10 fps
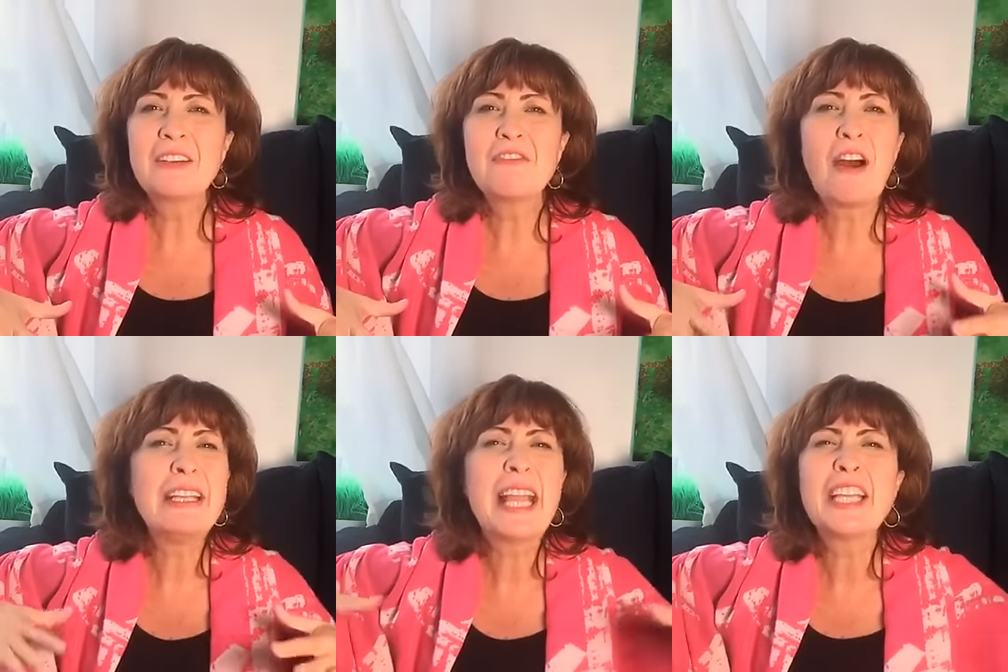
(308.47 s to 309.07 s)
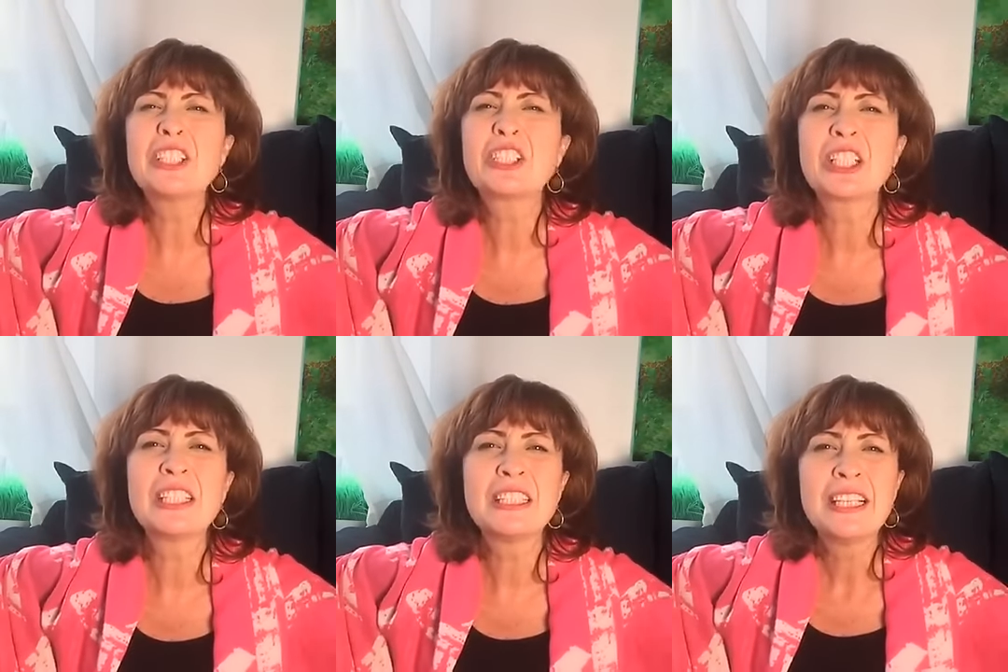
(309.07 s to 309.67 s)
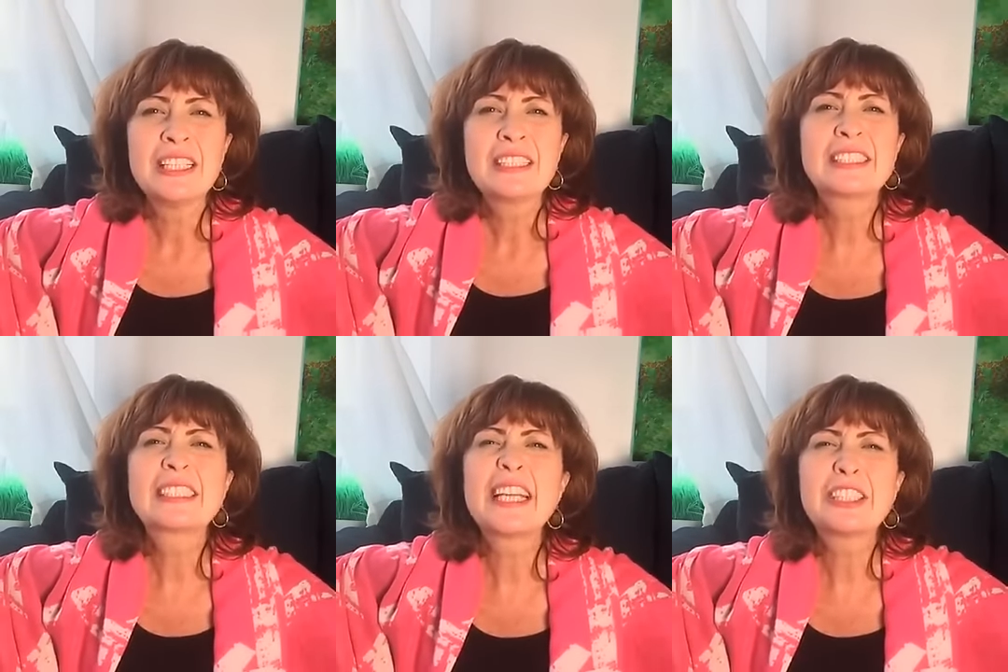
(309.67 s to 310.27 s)
financial
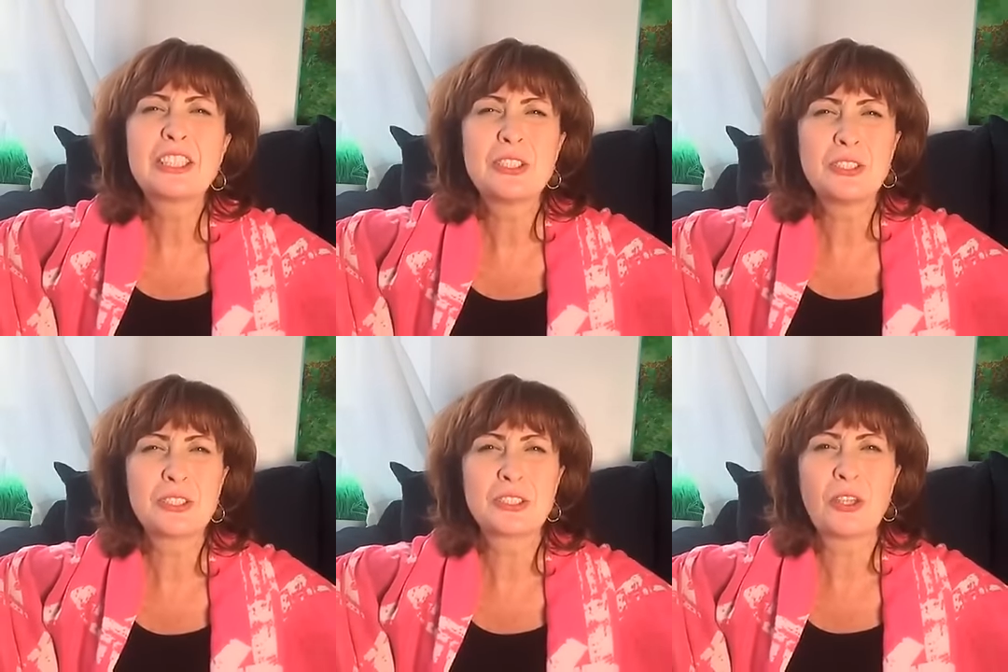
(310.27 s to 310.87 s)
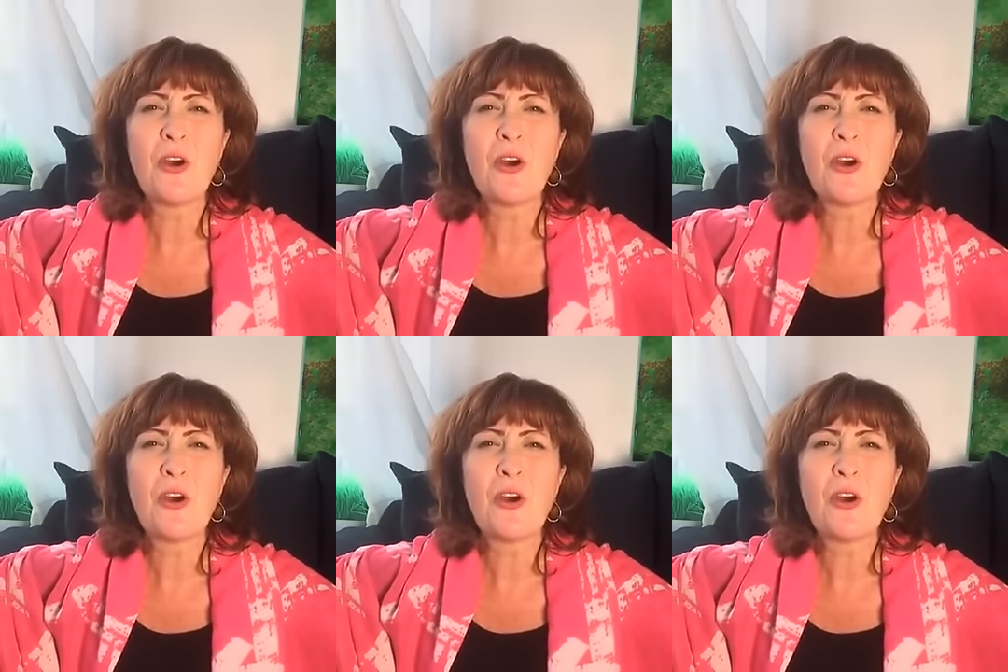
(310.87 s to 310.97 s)
statuses